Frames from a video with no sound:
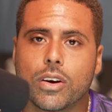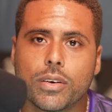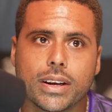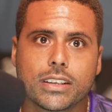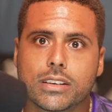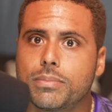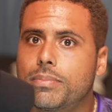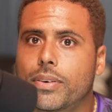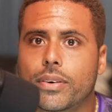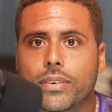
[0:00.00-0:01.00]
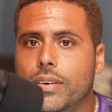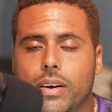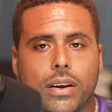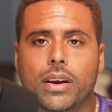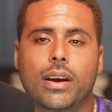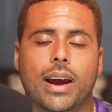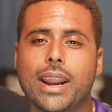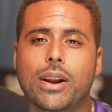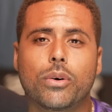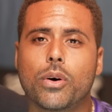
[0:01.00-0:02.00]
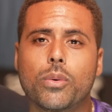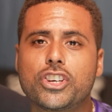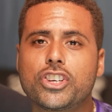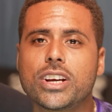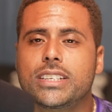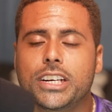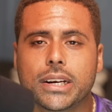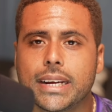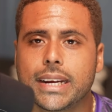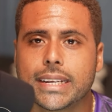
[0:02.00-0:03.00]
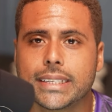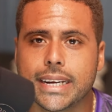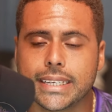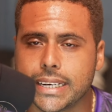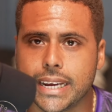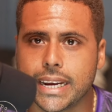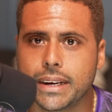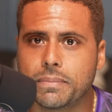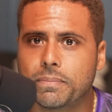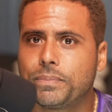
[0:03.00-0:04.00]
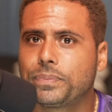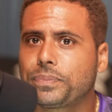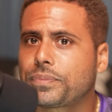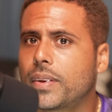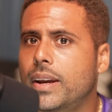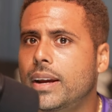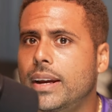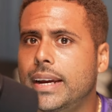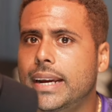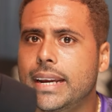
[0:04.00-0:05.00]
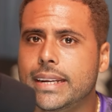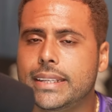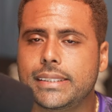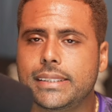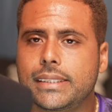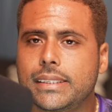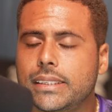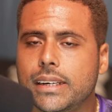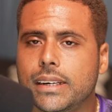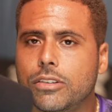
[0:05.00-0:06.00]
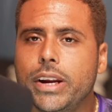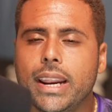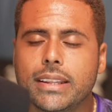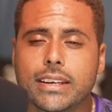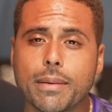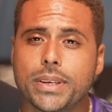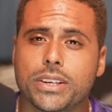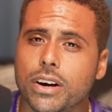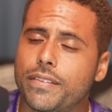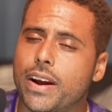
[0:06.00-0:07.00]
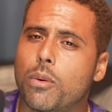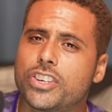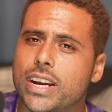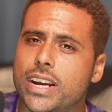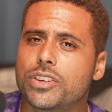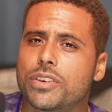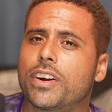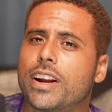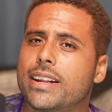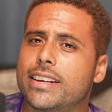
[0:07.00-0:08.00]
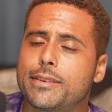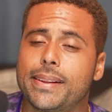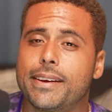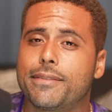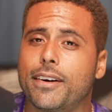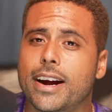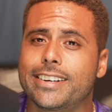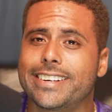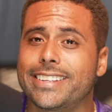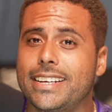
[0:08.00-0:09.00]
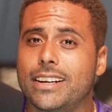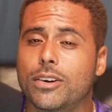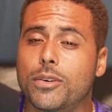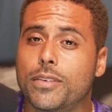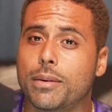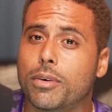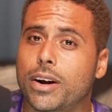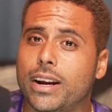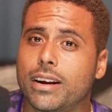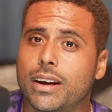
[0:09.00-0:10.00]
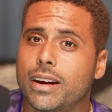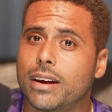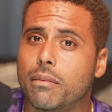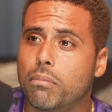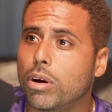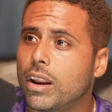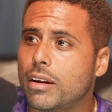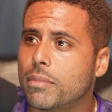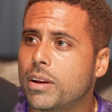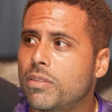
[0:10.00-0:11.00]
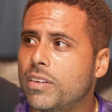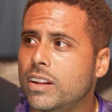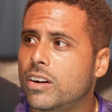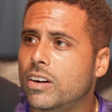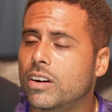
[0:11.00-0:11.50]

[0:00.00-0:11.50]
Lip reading: I don't know which Chelsea you're going to get day to day. It's really topsy-turvy. I watched Enzo Fernandez play for Argentina over the break. Brilliant midfielder.